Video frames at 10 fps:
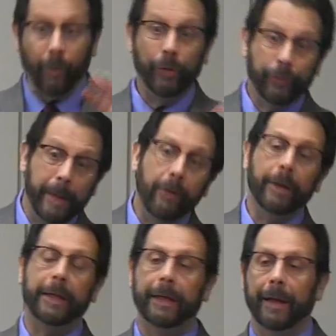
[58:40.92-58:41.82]
which
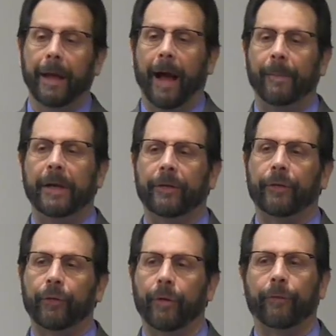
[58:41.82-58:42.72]
merely, I mean, is a
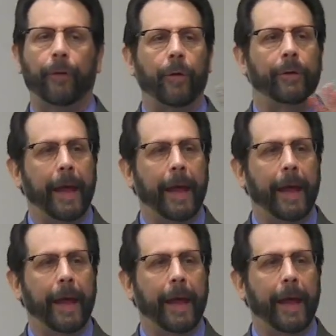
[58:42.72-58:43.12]
sort of photo